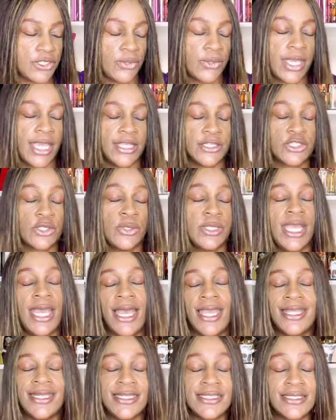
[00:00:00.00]
Okay, so
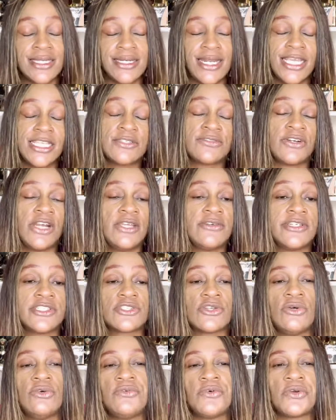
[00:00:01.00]
yeah, it is a nice
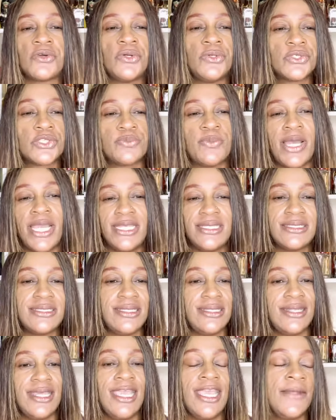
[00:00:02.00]
fragrance overall,
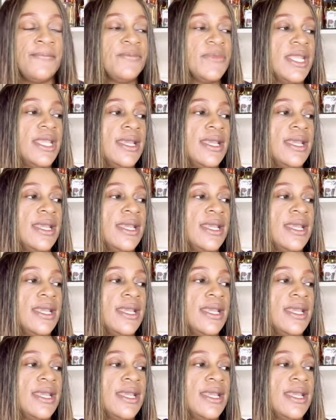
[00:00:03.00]
spicy there.